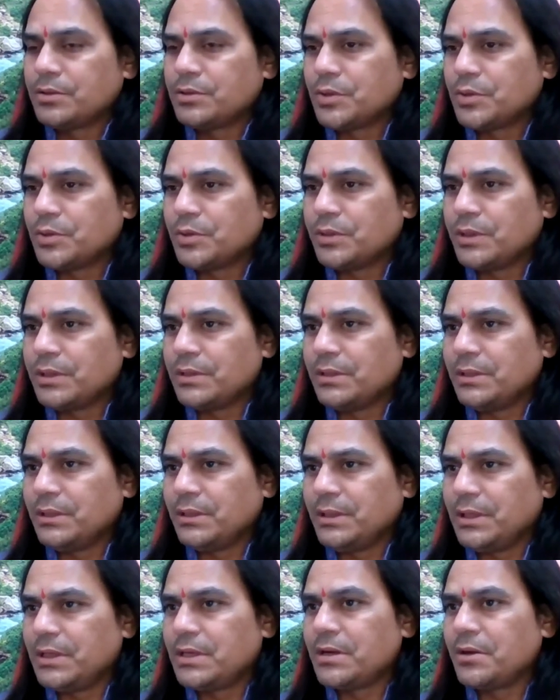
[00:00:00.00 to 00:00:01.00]
So in
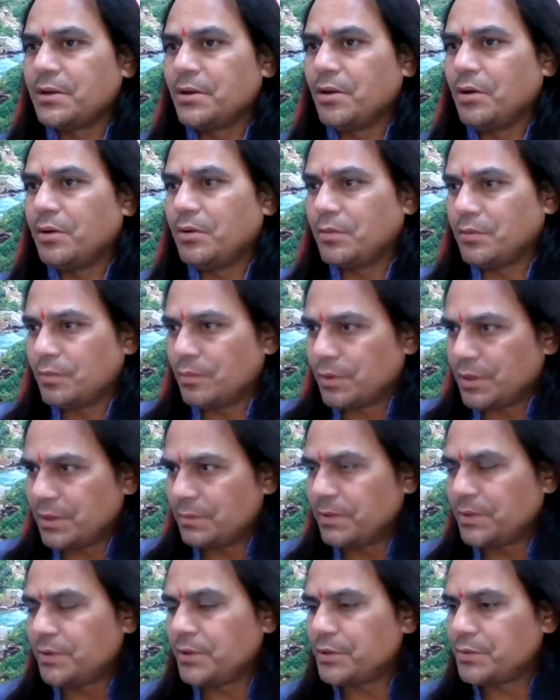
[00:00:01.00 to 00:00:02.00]
the here and now,
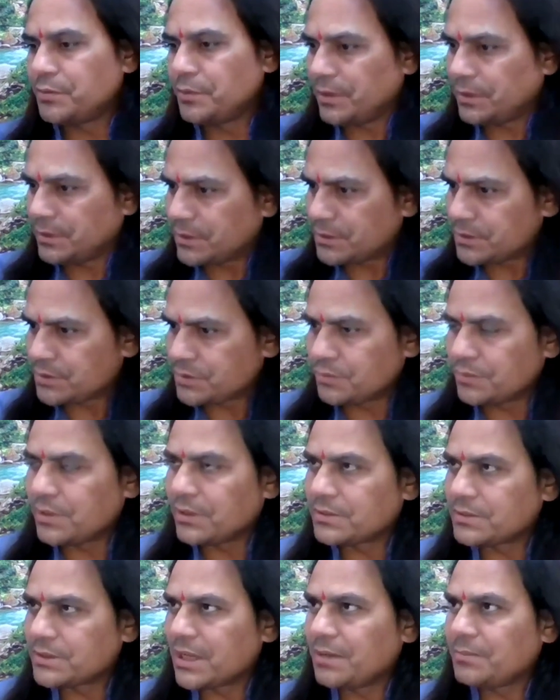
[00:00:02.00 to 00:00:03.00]
whatever you are doing, just do
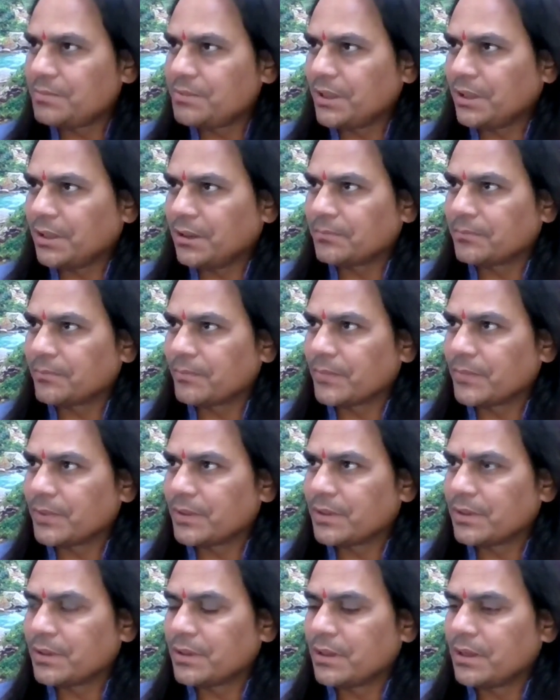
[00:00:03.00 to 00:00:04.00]
the same thing.
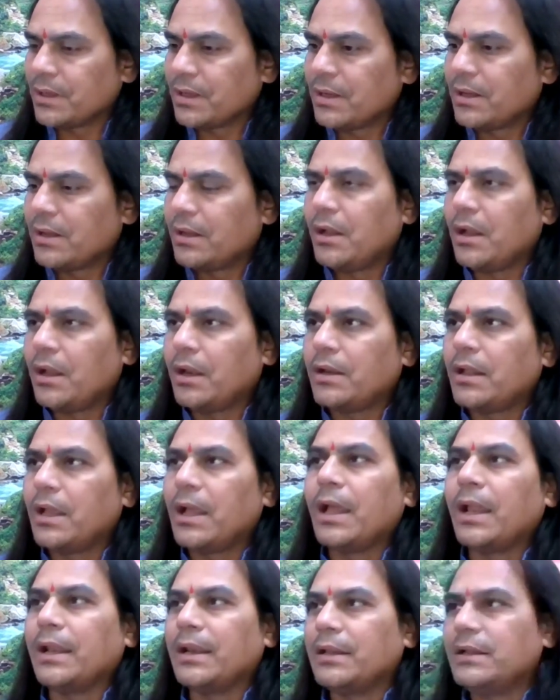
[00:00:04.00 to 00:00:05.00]

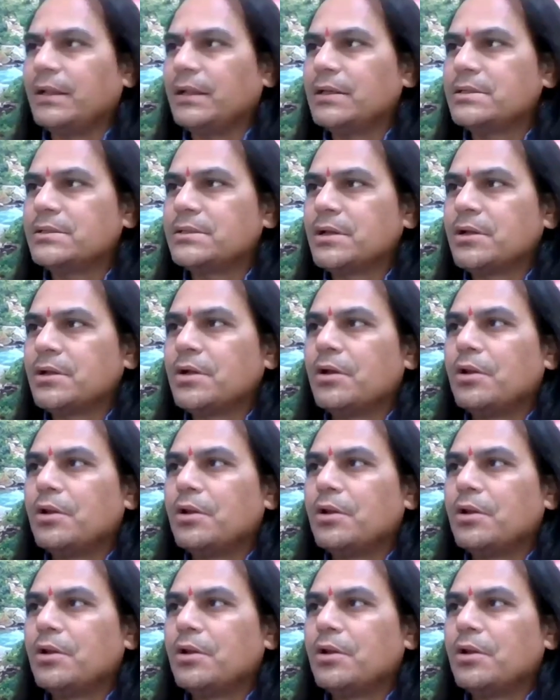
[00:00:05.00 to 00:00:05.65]
And N is